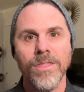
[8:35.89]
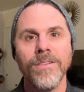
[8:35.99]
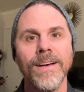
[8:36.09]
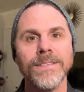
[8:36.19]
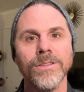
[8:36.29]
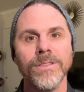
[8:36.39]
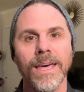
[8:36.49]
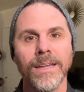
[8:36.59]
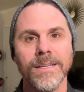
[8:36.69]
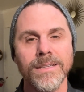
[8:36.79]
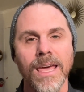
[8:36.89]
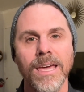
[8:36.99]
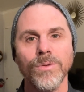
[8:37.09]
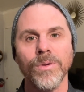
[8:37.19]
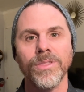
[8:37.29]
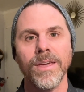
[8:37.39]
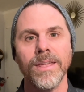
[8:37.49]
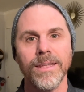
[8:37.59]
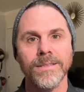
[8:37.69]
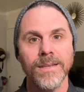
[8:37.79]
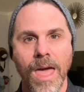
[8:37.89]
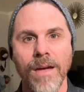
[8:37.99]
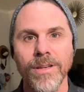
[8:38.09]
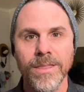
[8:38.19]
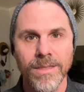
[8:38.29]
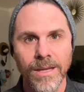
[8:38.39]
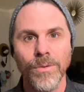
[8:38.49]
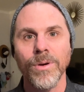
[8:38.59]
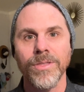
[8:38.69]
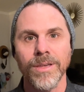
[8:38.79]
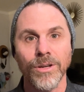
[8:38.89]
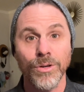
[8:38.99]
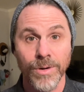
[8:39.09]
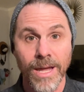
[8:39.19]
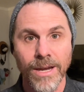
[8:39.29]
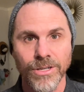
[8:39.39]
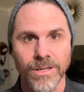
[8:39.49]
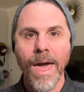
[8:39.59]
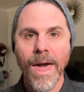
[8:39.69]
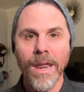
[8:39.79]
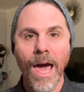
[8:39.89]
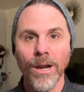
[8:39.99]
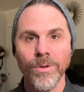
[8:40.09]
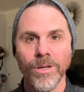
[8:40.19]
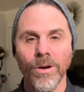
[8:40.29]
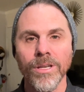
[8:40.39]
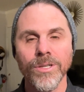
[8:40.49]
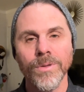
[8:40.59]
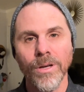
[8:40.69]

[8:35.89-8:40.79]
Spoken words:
the vessel that contained within it everything within creation. And how do we know this?